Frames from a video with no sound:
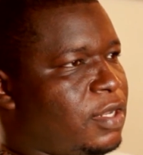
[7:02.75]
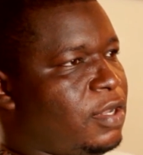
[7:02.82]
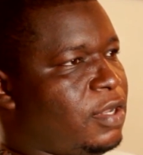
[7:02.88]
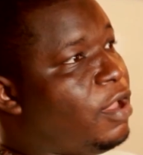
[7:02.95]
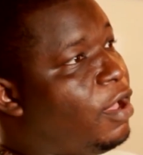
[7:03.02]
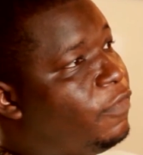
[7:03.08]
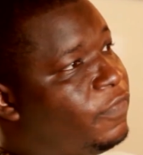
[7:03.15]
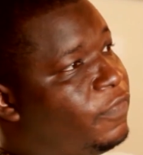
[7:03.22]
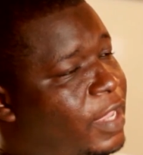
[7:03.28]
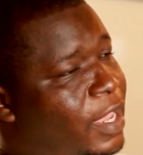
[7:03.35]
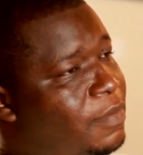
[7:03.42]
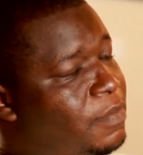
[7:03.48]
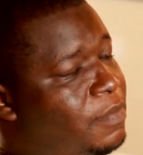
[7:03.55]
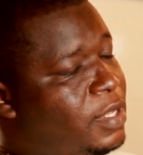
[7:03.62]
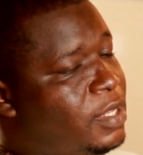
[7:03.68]
love
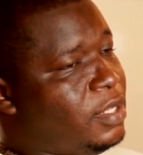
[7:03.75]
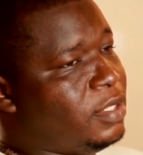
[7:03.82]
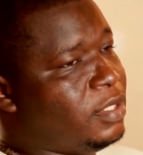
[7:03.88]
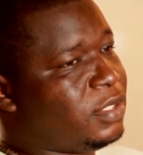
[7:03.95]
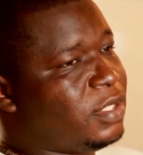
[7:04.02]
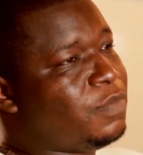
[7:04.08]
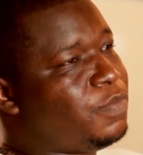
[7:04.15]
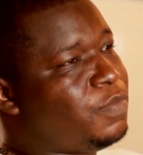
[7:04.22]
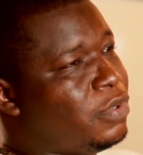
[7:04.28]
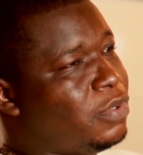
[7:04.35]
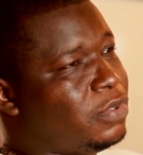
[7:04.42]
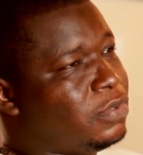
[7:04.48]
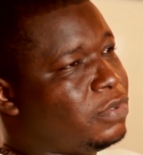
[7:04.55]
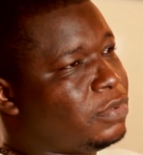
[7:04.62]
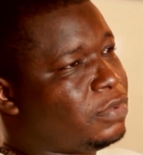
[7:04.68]
can be
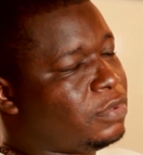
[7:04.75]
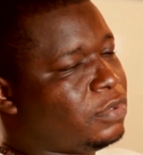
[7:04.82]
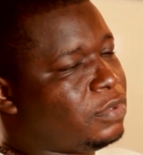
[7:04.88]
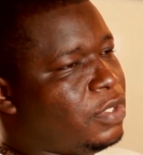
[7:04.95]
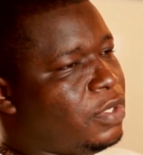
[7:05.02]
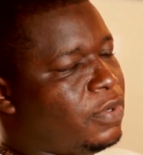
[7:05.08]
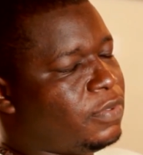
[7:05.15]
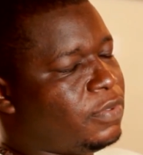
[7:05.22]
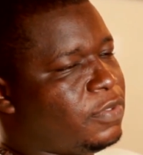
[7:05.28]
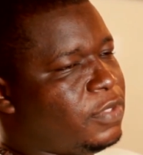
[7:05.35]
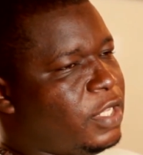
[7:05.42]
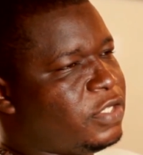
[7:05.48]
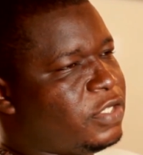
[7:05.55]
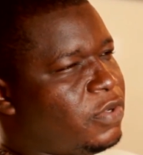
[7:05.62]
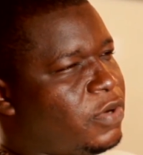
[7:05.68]
simple, you know.
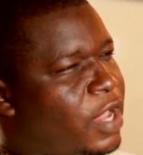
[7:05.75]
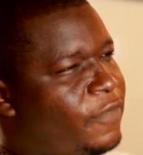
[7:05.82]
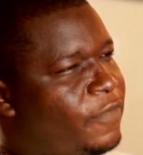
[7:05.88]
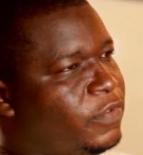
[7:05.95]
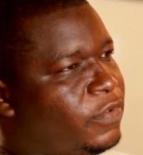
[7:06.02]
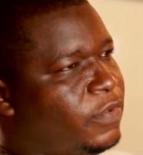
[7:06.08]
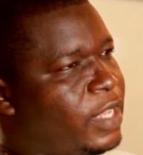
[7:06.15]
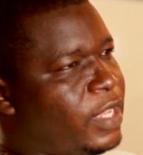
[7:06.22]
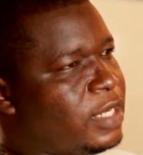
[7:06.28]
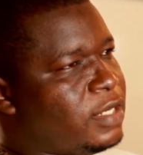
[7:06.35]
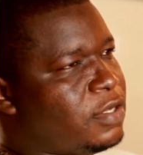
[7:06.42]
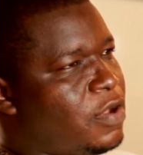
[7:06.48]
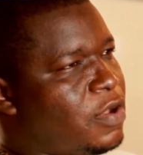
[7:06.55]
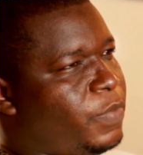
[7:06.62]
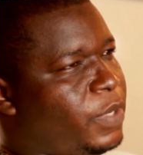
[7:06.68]
Things don't have to get
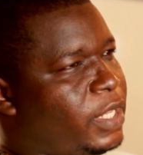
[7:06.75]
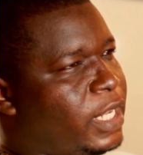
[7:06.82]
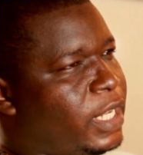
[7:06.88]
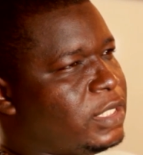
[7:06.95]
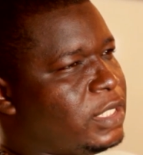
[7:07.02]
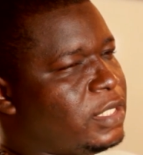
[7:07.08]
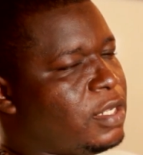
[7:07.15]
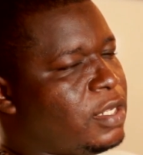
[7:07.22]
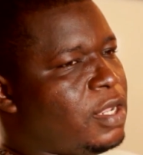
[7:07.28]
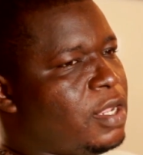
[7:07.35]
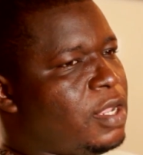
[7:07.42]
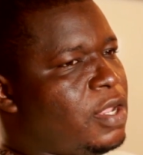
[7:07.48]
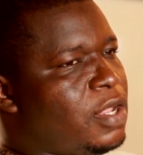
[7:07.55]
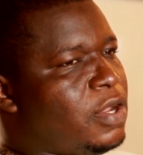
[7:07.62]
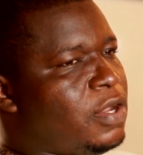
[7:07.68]
complicated.
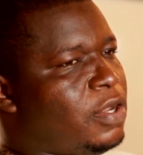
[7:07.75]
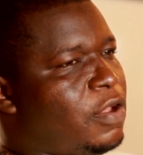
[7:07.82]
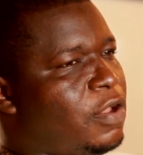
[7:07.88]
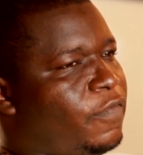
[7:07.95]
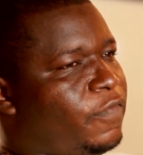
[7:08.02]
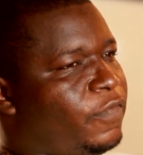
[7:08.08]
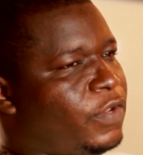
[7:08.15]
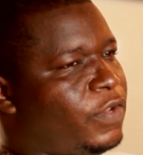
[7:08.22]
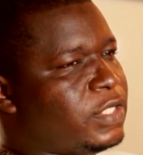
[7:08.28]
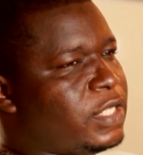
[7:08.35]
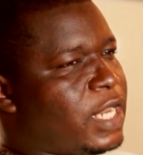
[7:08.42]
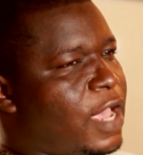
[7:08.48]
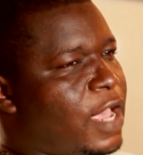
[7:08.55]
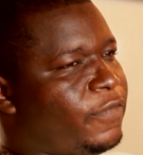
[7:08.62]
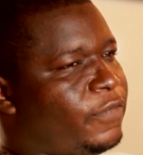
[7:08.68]
Love
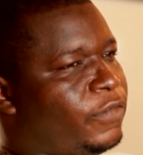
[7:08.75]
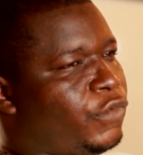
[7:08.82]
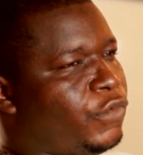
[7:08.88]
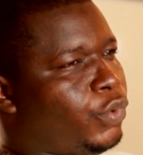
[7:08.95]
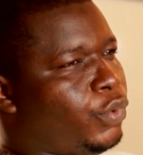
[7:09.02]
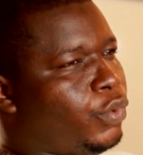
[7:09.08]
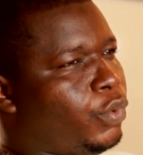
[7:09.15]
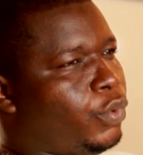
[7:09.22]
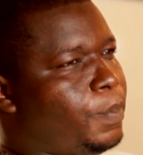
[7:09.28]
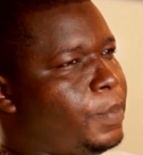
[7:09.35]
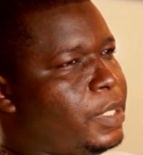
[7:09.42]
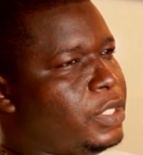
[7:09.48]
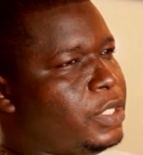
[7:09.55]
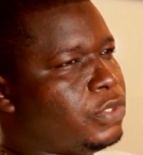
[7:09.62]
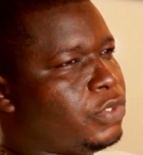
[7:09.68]
doesn't have to
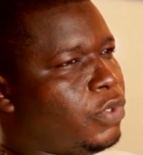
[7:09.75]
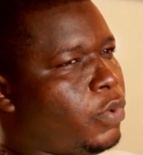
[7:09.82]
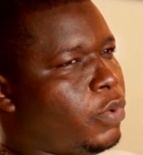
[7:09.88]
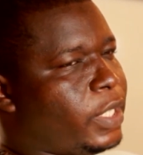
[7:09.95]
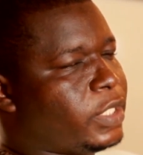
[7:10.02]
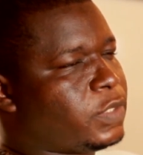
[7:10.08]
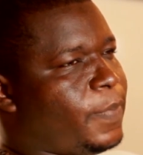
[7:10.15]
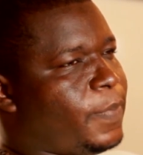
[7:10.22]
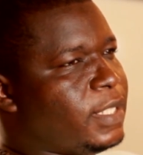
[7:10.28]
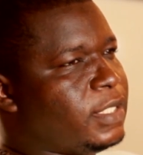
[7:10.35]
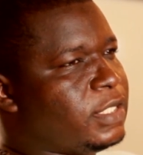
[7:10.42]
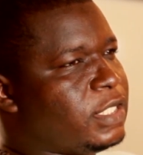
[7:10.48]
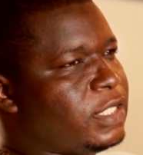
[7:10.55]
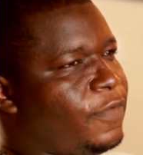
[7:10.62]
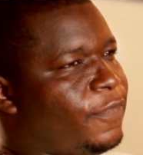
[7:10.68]
be so
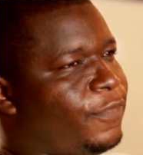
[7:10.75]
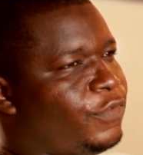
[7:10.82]
expensive